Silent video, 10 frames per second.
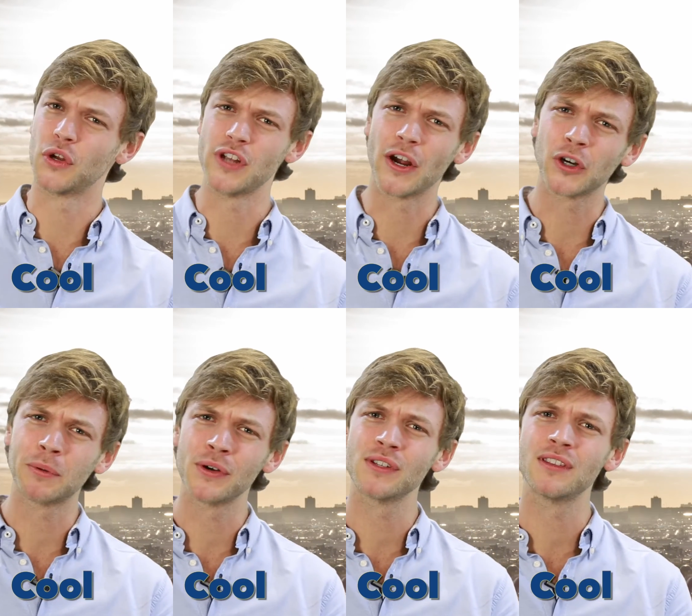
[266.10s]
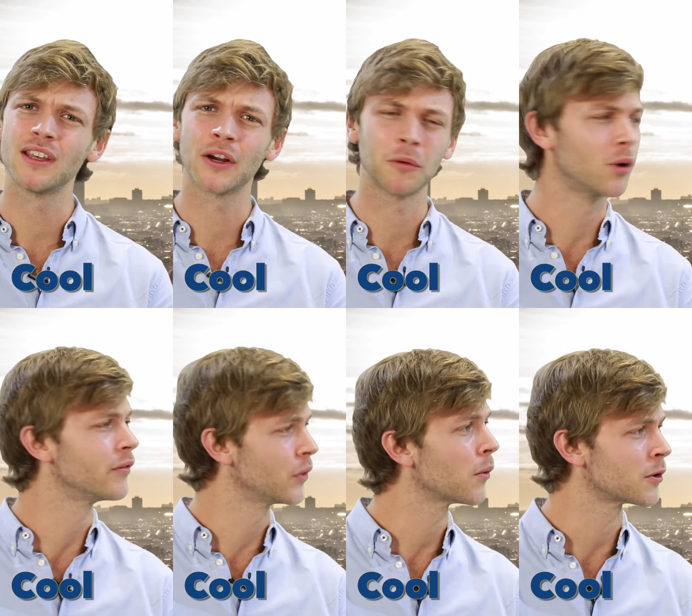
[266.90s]
a younger person thing or more of
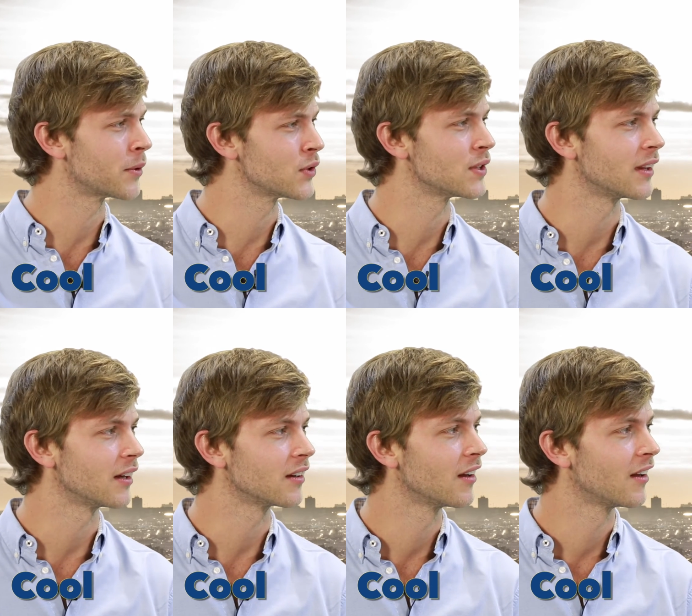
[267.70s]
an older person thing?